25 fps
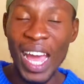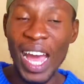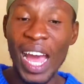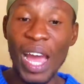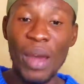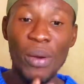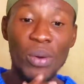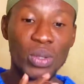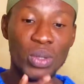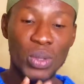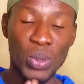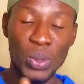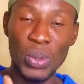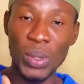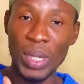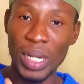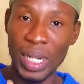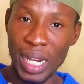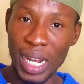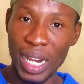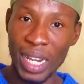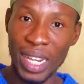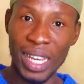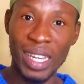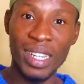I was so
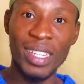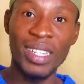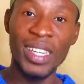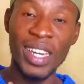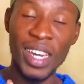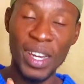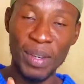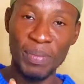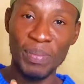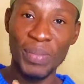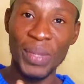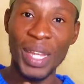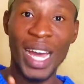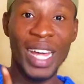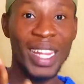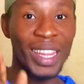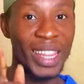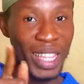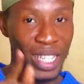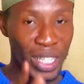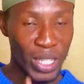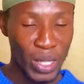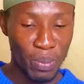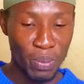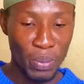glad that at
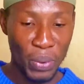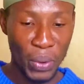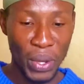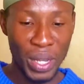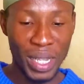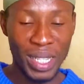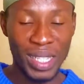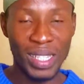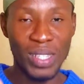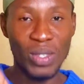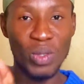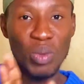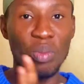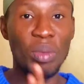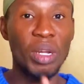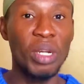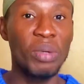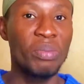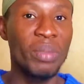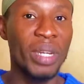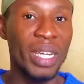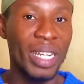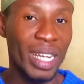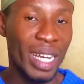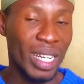this point this woman
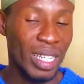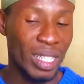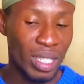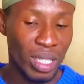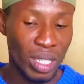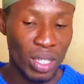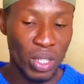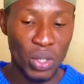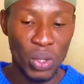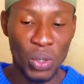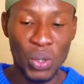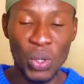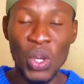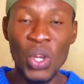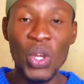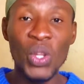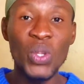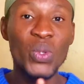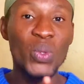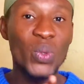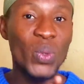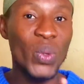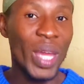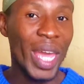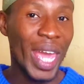made that decision
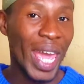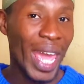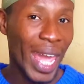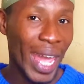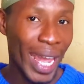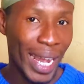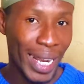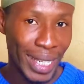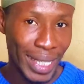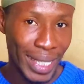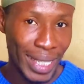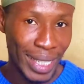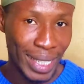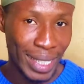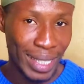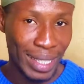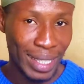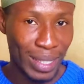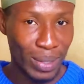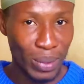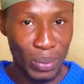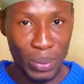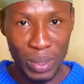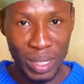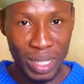to end it
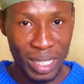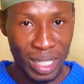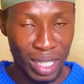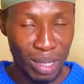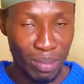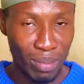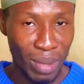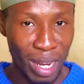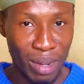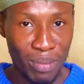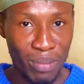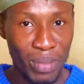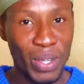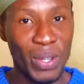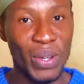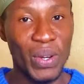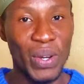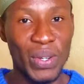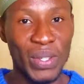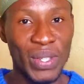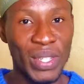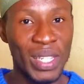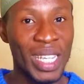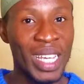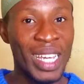with this man,
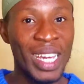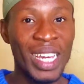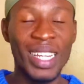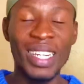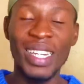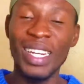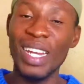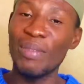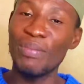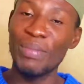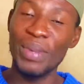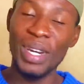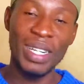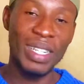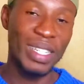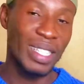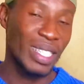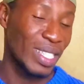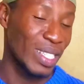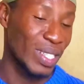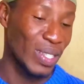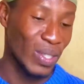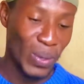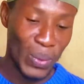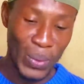because that man
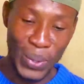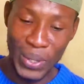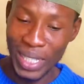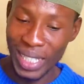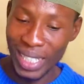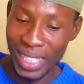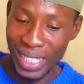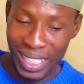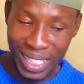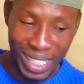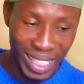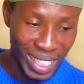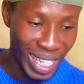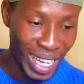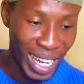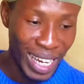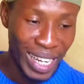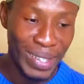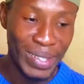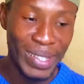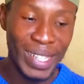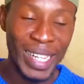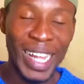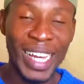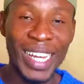is not worth it. I
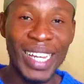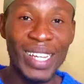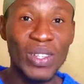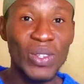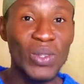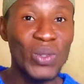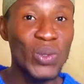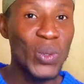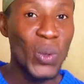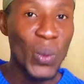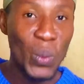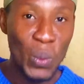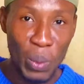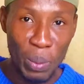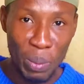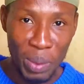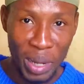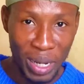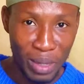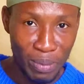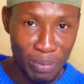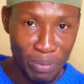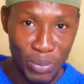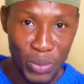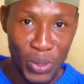don't like, no
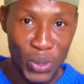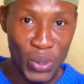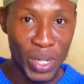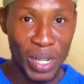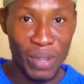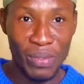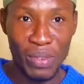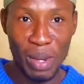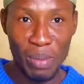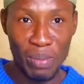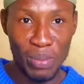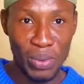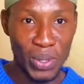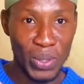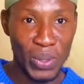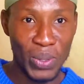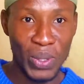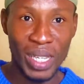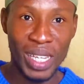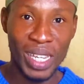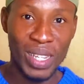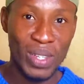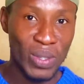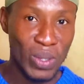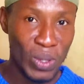woman should ever pray to
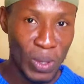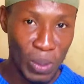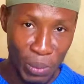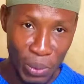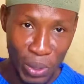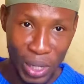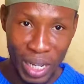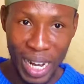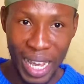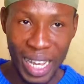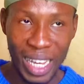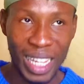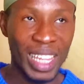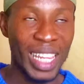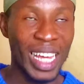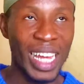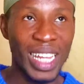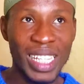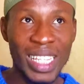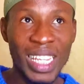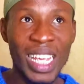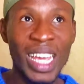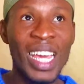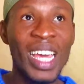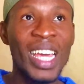get someone like
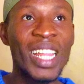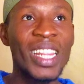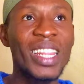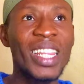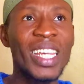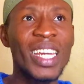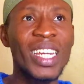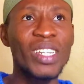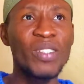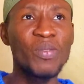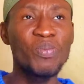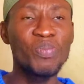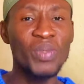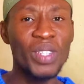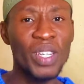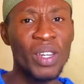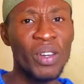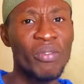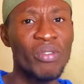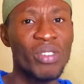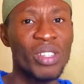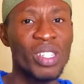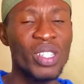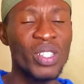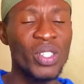that. Then the
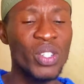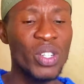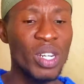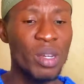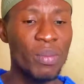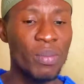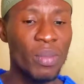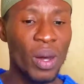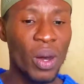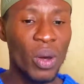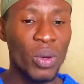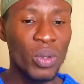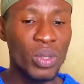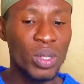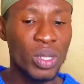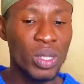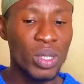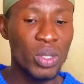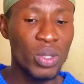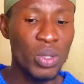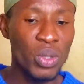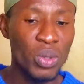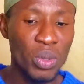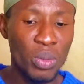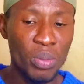conversation about
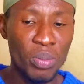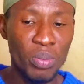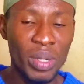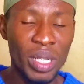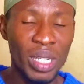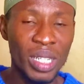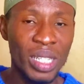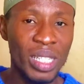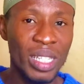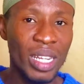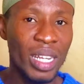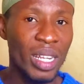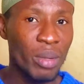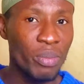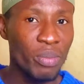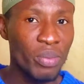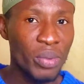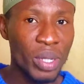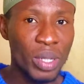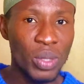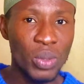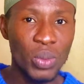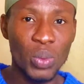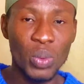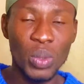you being
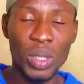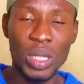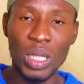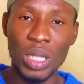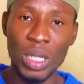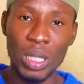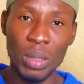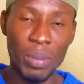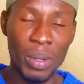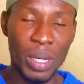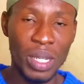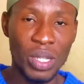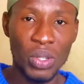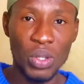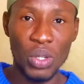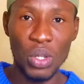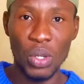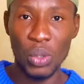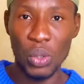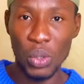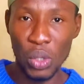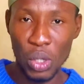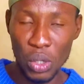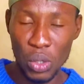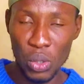deliberate with the person you're
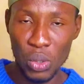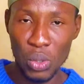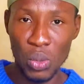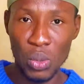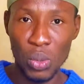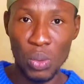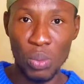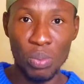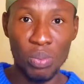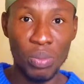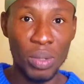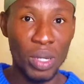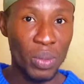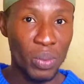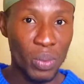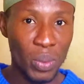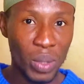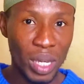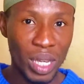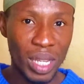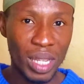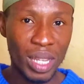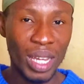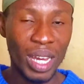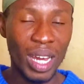going to be
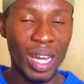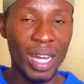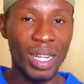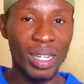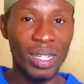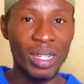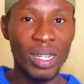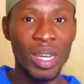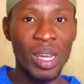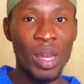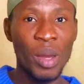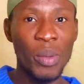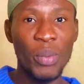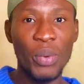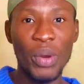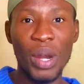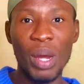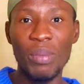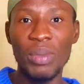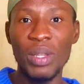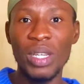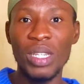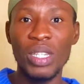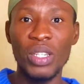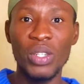with, and
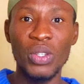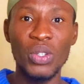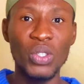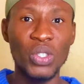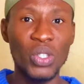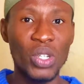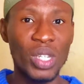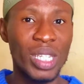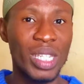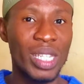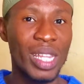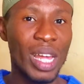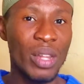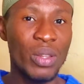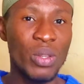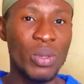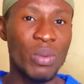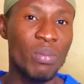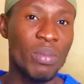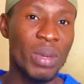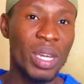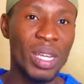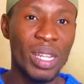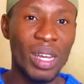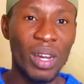probably they don't just start to
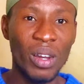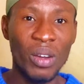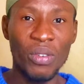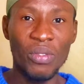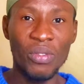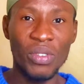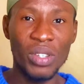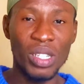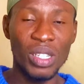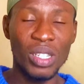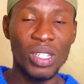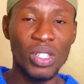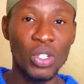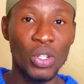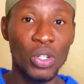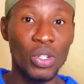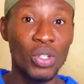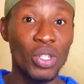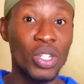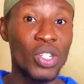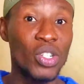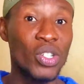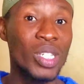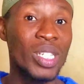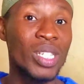make that conversation.
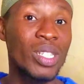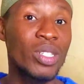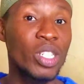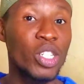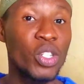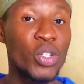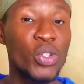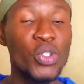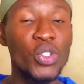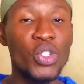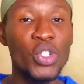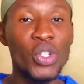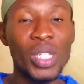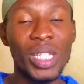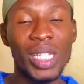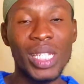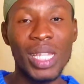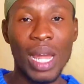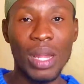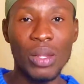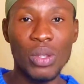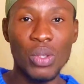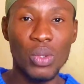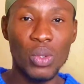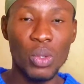They don't just
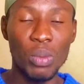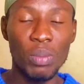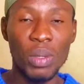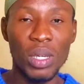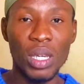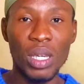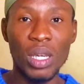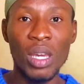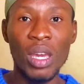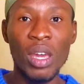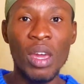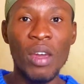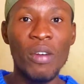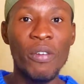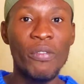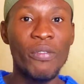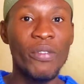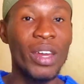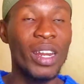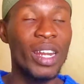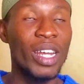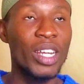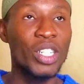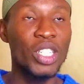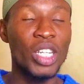start to be
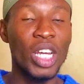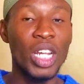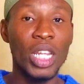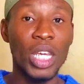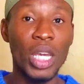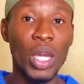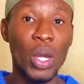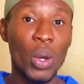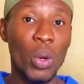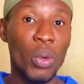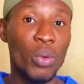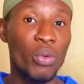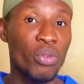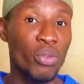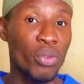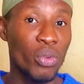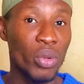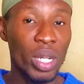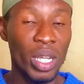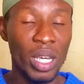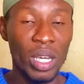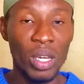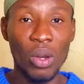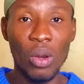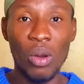financially
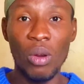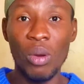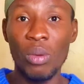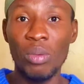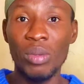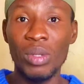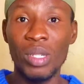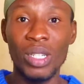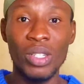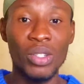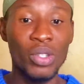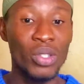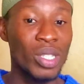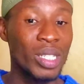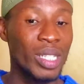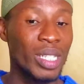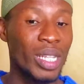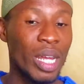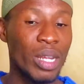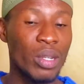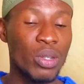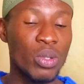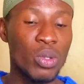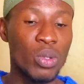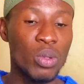unruly, or they don't
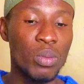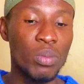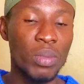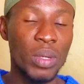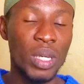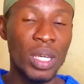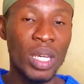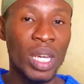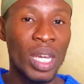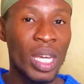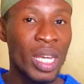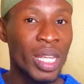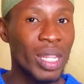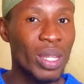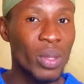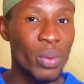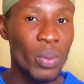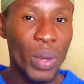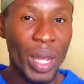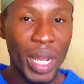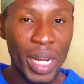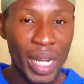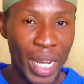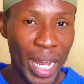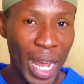start to be the
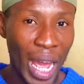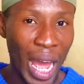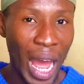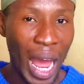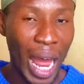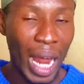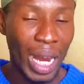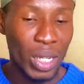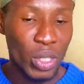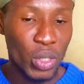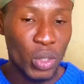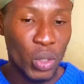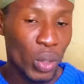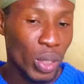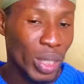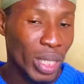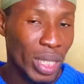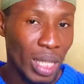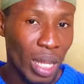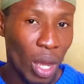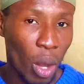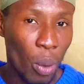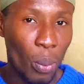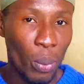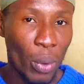way they are just
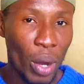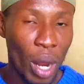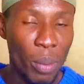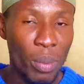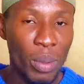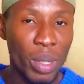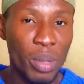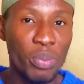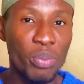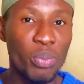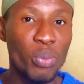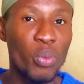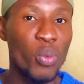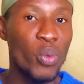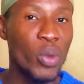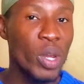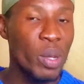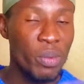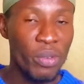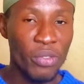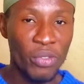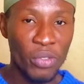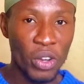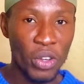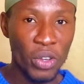now. Probably way
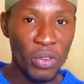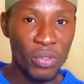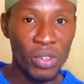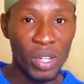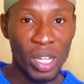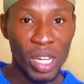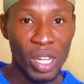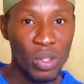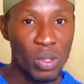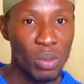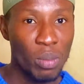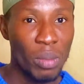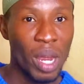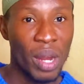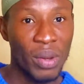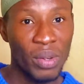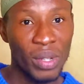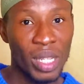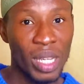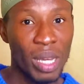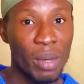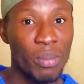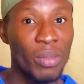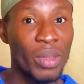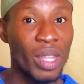before you even get to marry
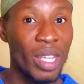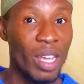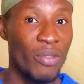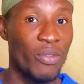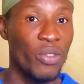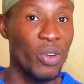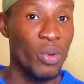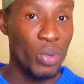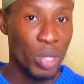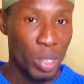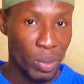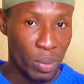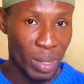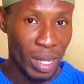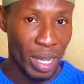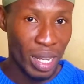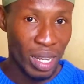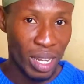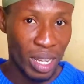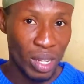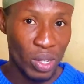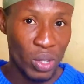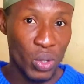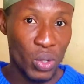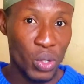them, they have always been like
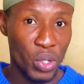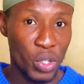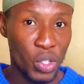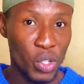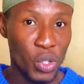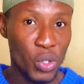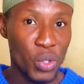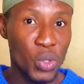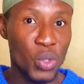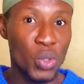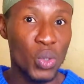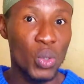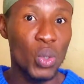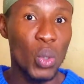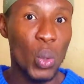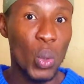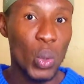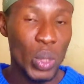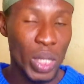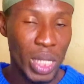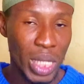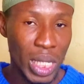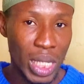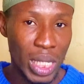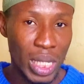that. So don't just
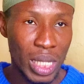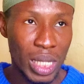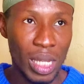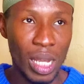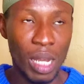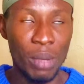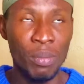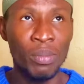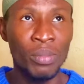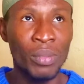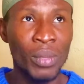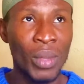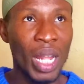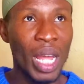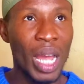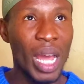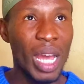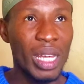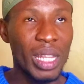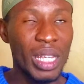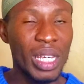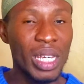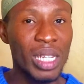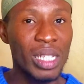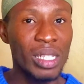notice them. I
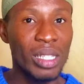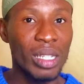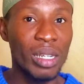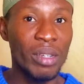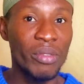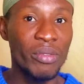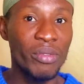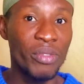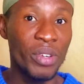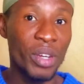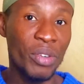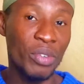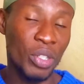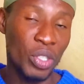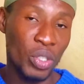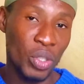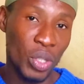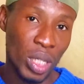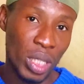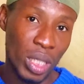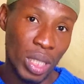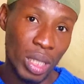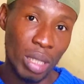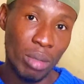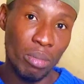think it's a very
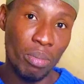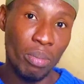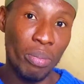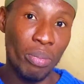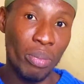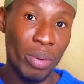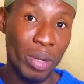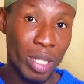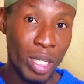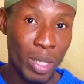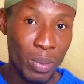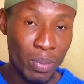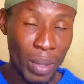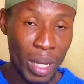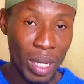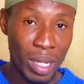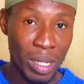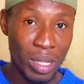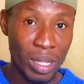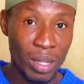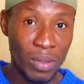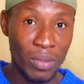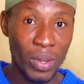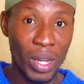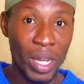interesting perspective.